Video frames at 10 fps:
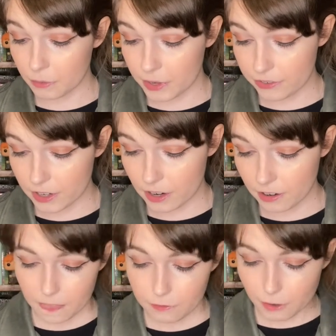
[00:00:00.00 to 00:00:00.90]
we've
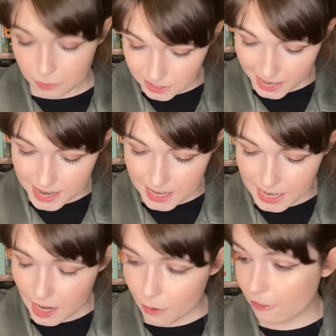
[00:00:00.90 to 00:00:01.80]
got
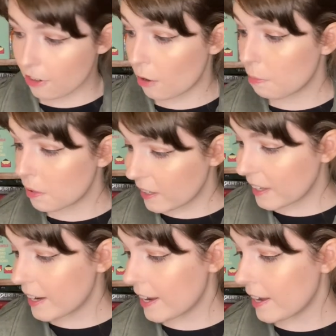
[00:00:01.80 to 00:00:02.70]
Vipsania, we've got
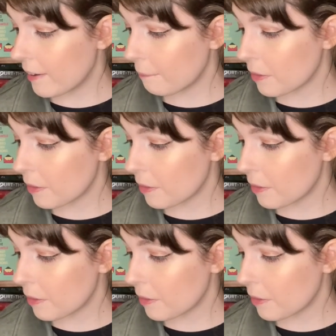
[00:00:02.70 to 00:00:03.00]
Pliny,